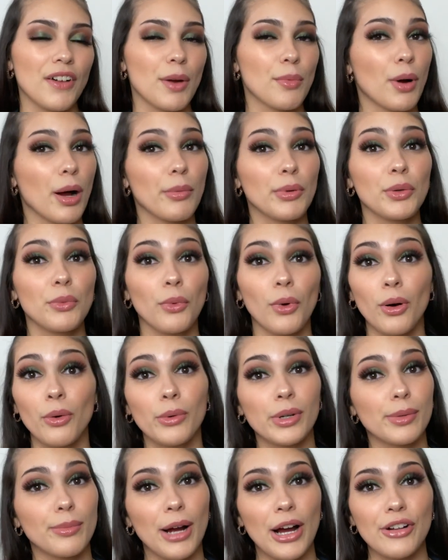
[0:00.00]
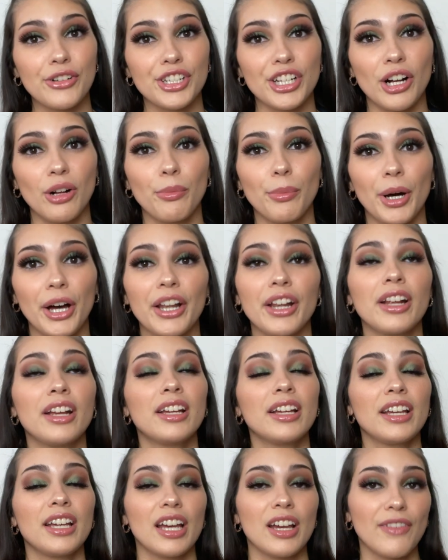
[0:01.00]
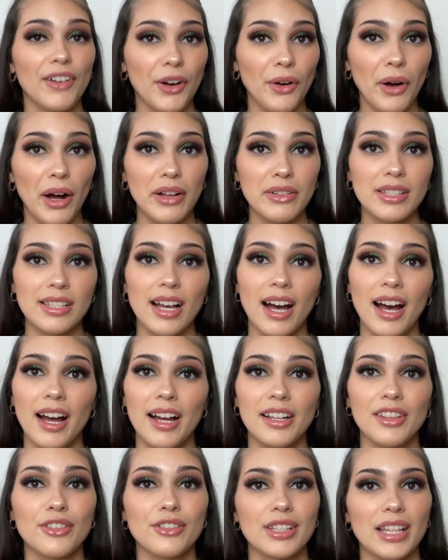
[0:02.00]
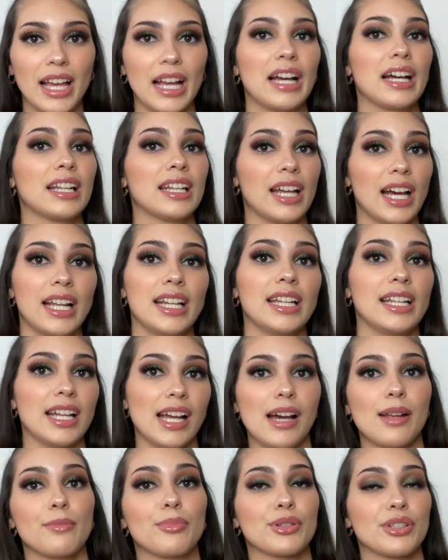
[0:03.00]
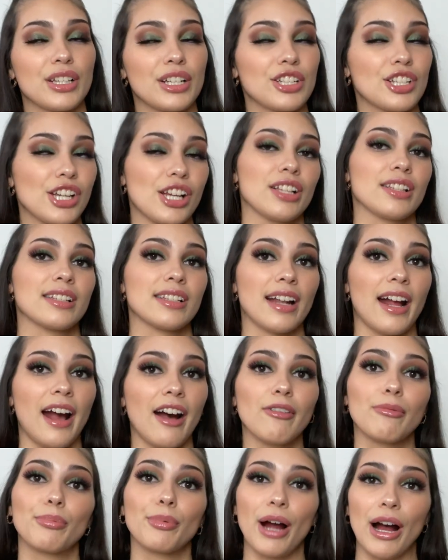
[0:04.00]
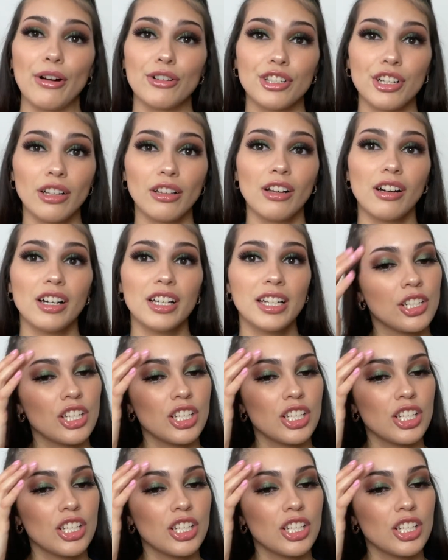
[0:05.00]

I probably won't wear brow gel, but if I go outside, there's like a 99% chance that I have brow gel on.